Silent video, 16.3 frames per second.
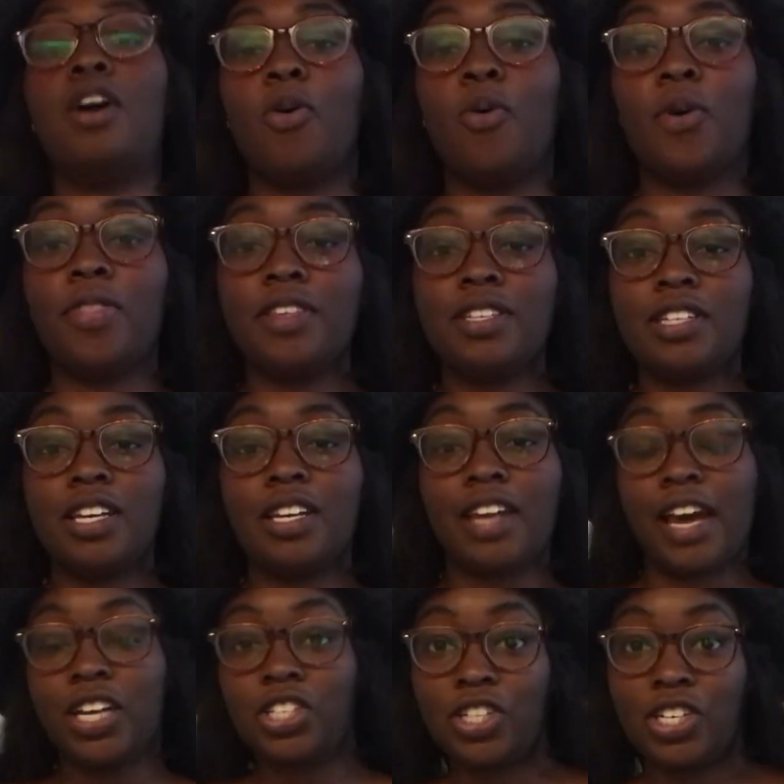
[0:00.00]
what this
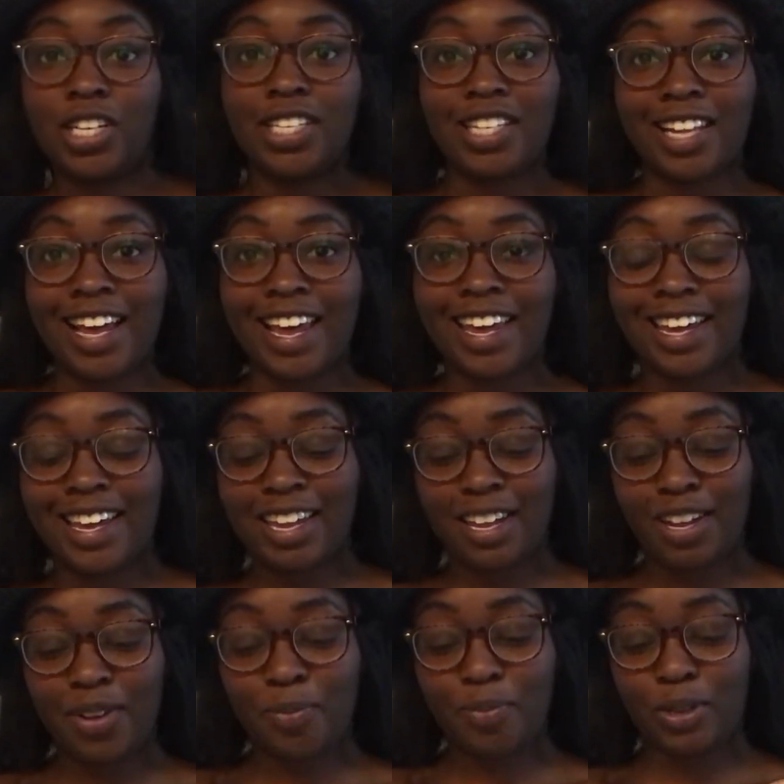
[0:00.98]
connection is like
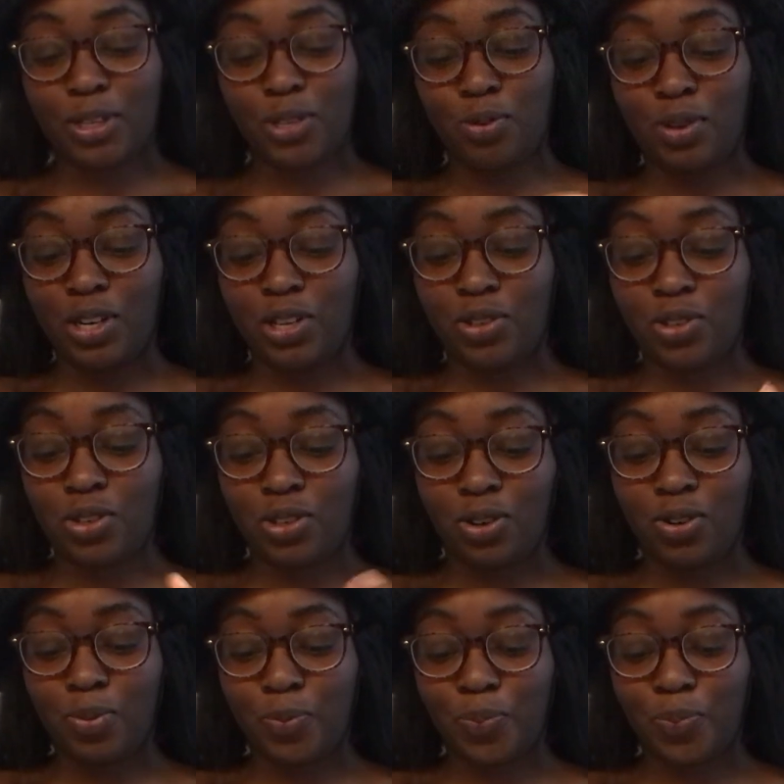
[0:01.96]
between you two.